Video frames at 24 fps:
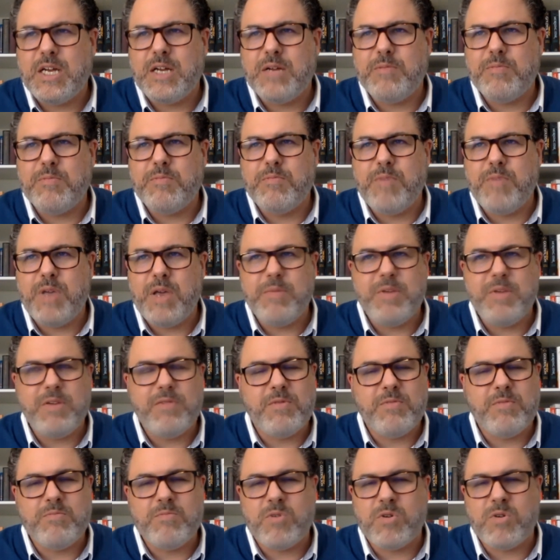maybe
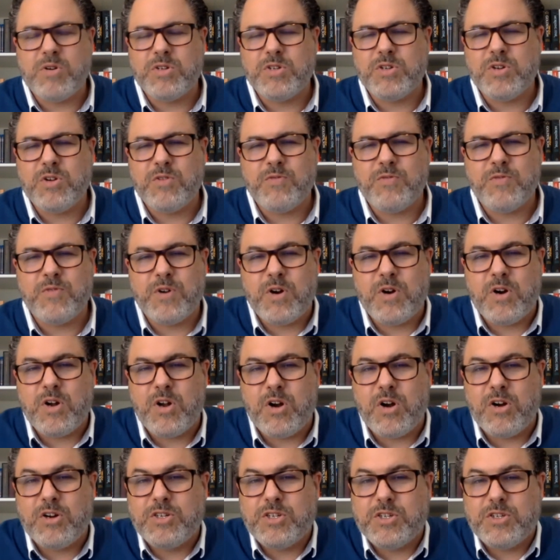even more so for our
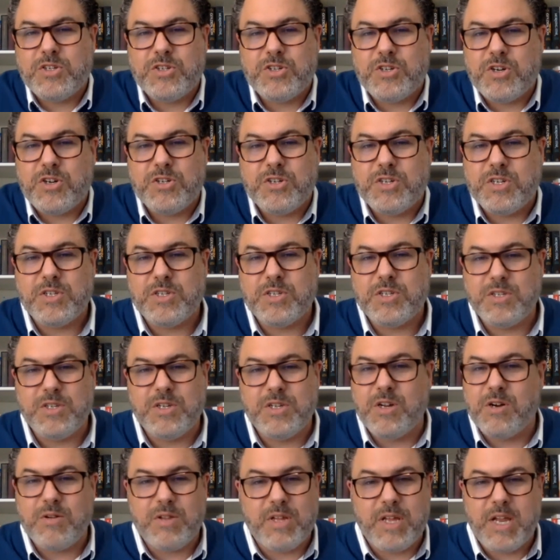largest churches,
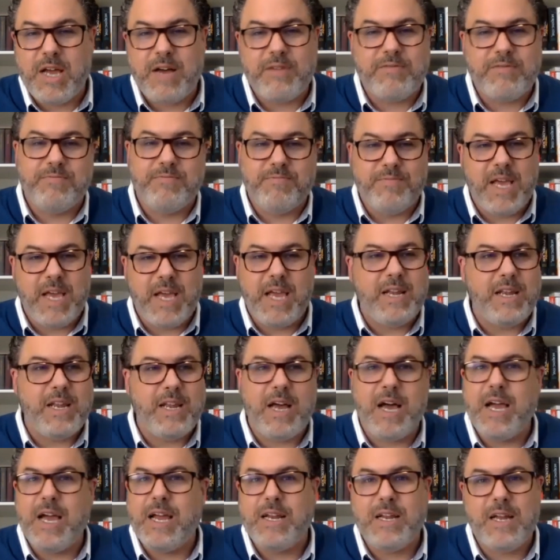that have
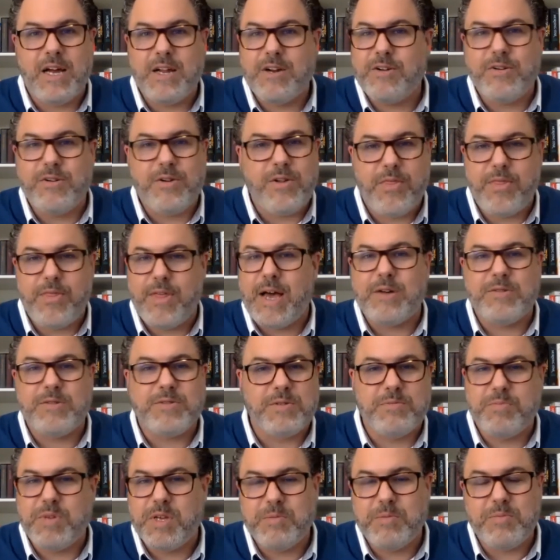800, 900,
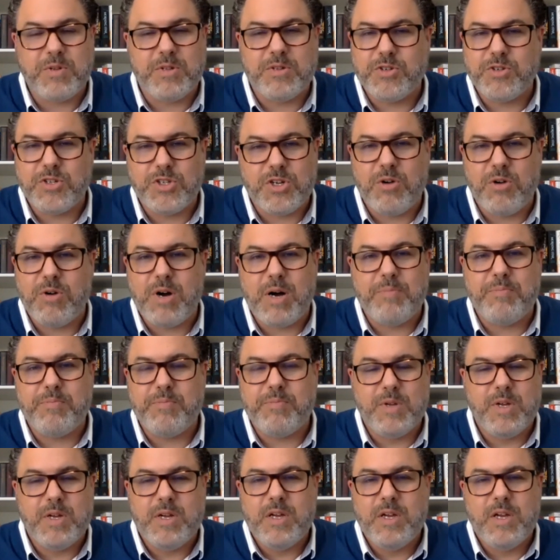1,000 people who show up,
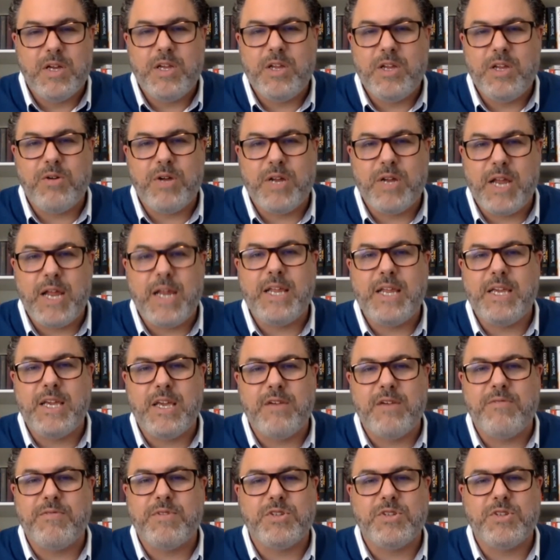in any given